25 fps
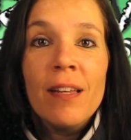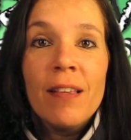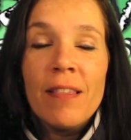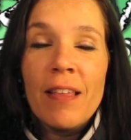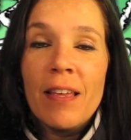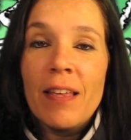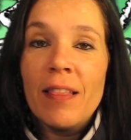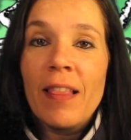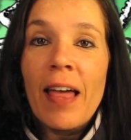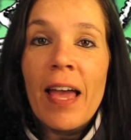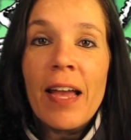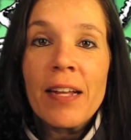
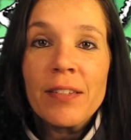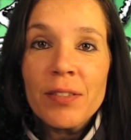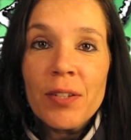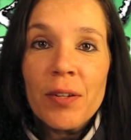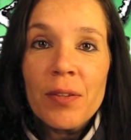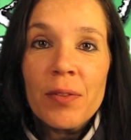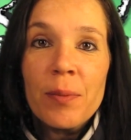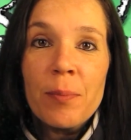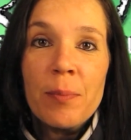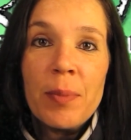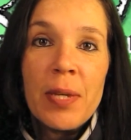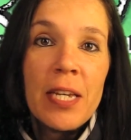They land
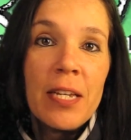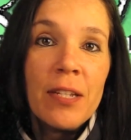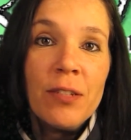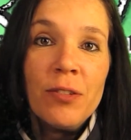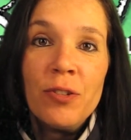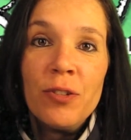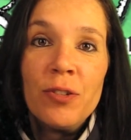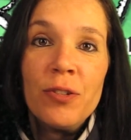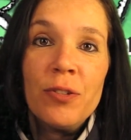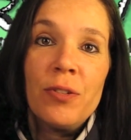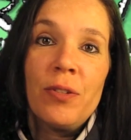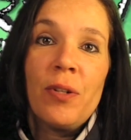on the
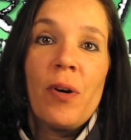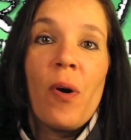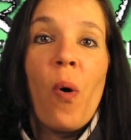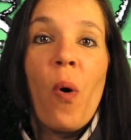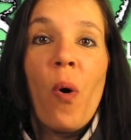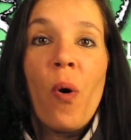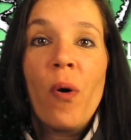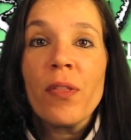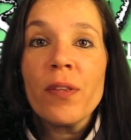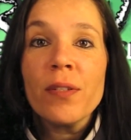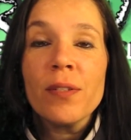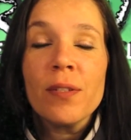beach.
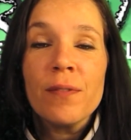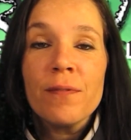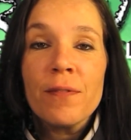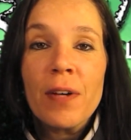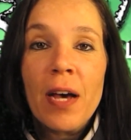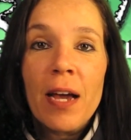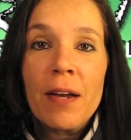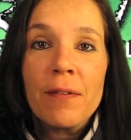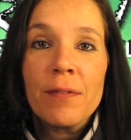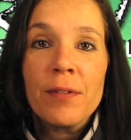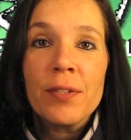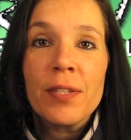All the
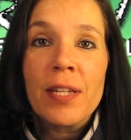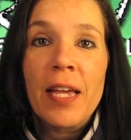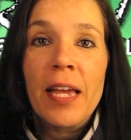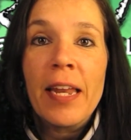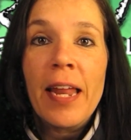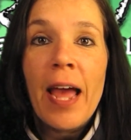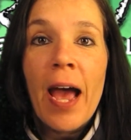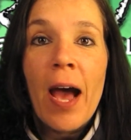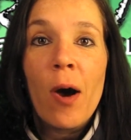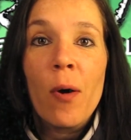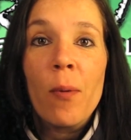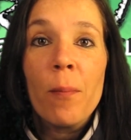survivors
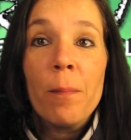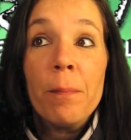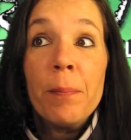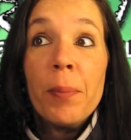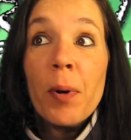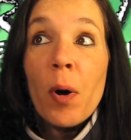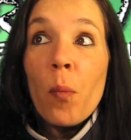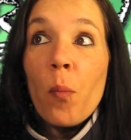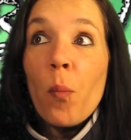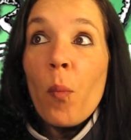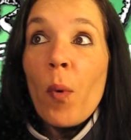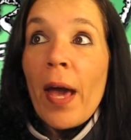get out.
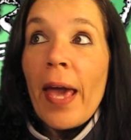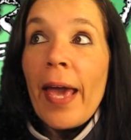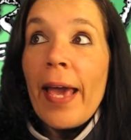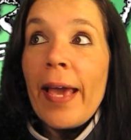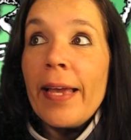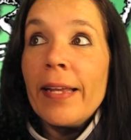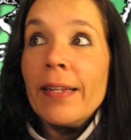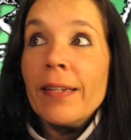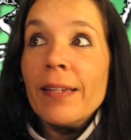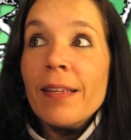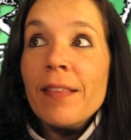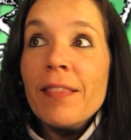But
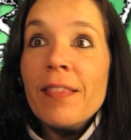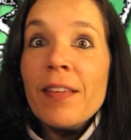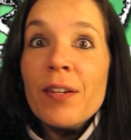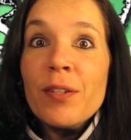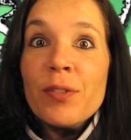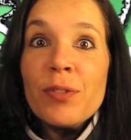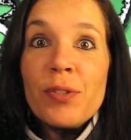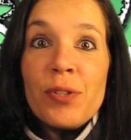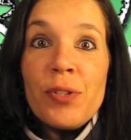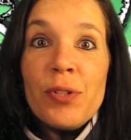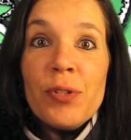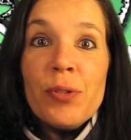wait,
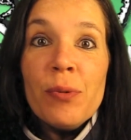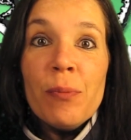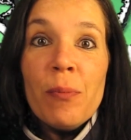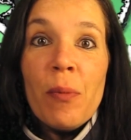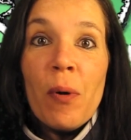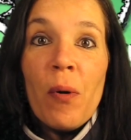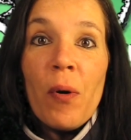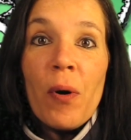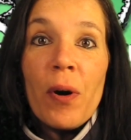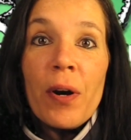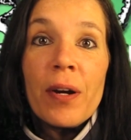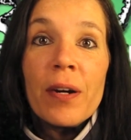there's two
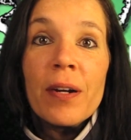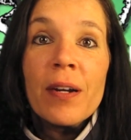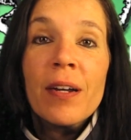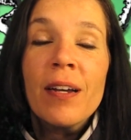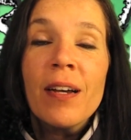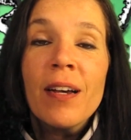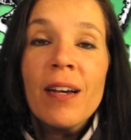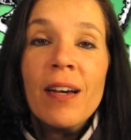more.